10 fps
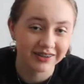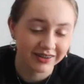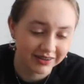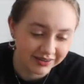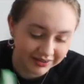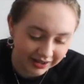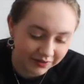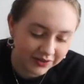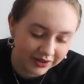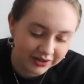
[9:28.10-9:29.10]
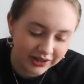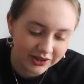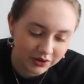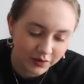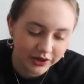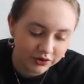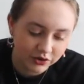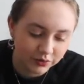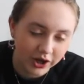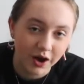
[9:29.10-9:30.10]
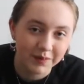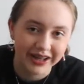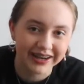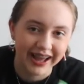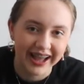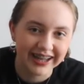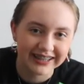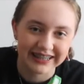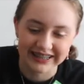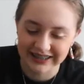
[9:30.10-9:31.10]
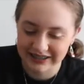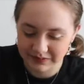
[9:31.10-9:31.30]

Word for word: This is definitely going to come in handy.